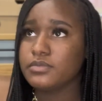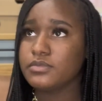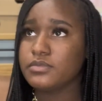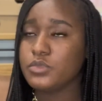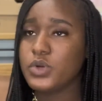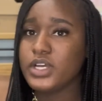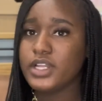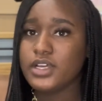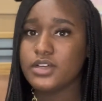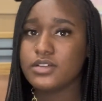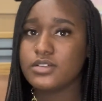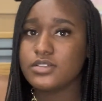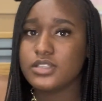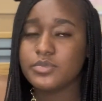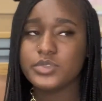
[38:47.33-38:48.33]
What
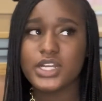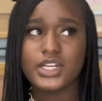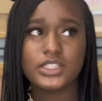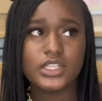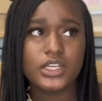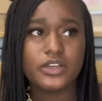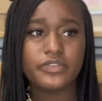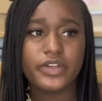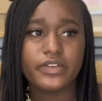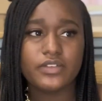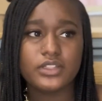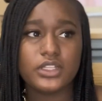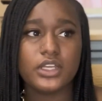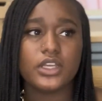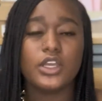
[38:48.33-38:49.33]
else? I'm trying to think of
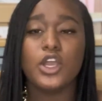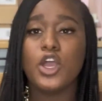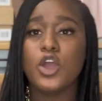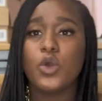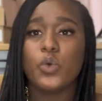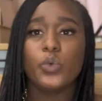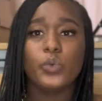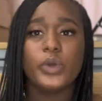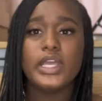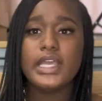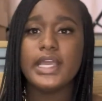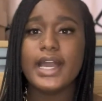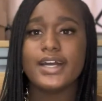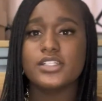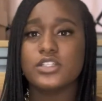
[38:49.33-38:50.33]
everything.
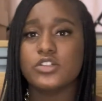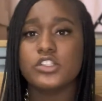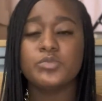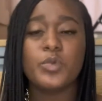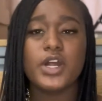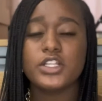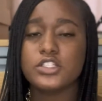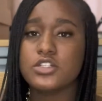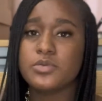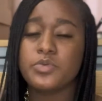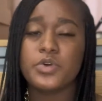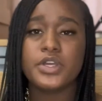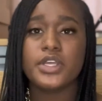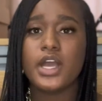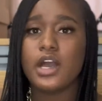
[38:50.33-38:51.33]
We got so smart to the
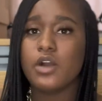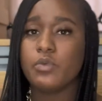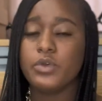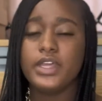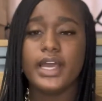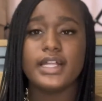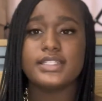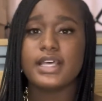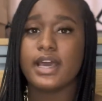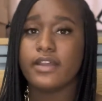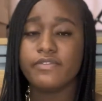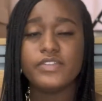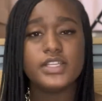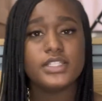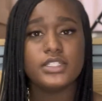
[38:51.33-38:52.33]
point, y'all, we got
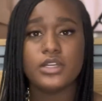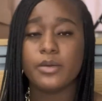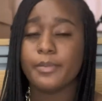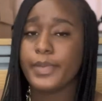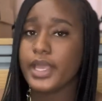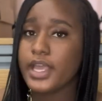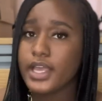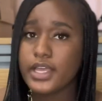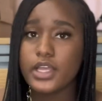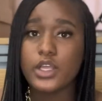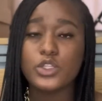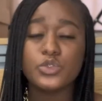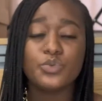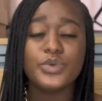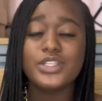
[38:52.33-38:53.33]
tired of fixing them
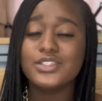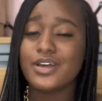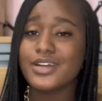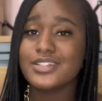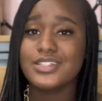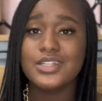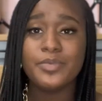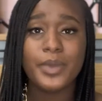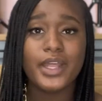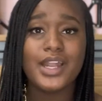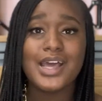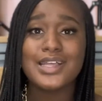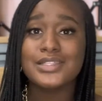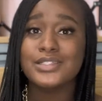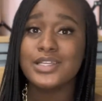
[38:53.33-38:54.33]
beds. We started sleeping in
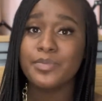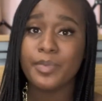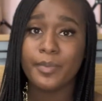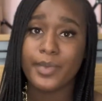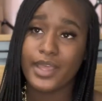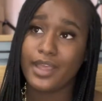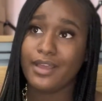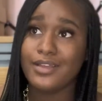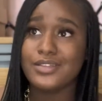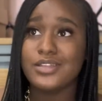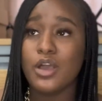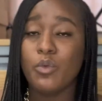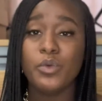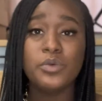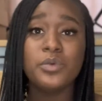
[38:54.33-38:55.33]
our sleeping bags.
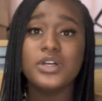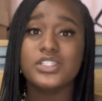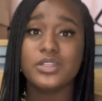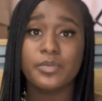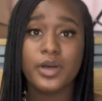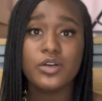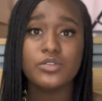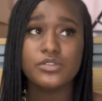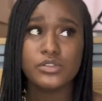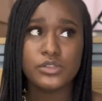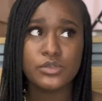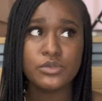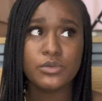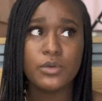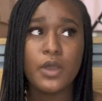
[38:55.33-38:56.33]
We weren't supposed
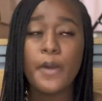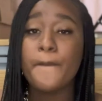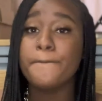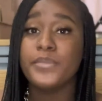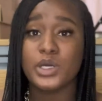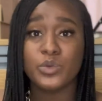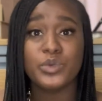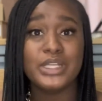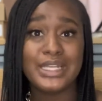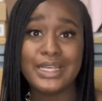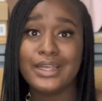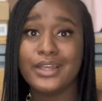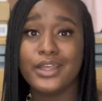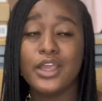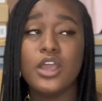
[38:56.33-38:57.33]
to, but we
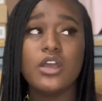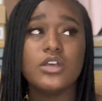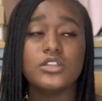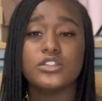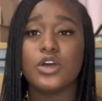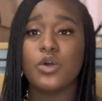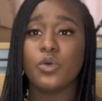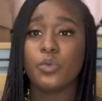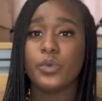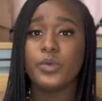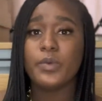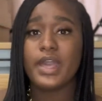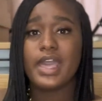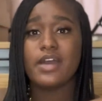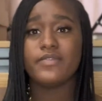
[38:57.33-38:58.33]
did it. So we
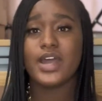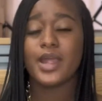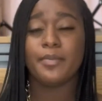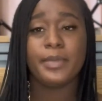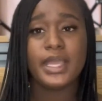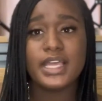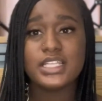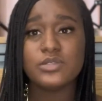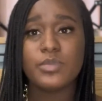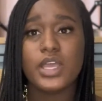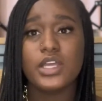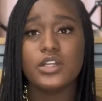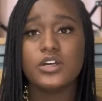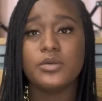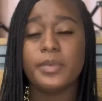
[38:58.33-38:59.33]
would have our beds
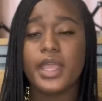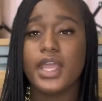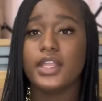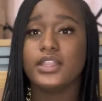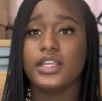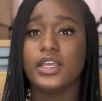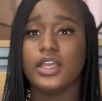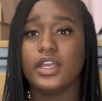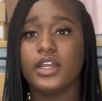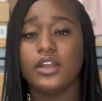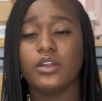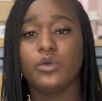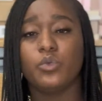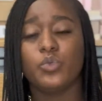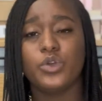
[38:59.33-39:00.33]
made up, and
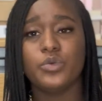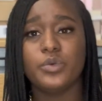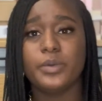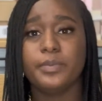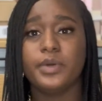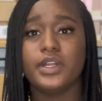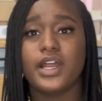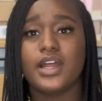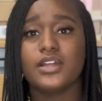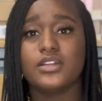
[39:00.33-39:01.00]
then we would put our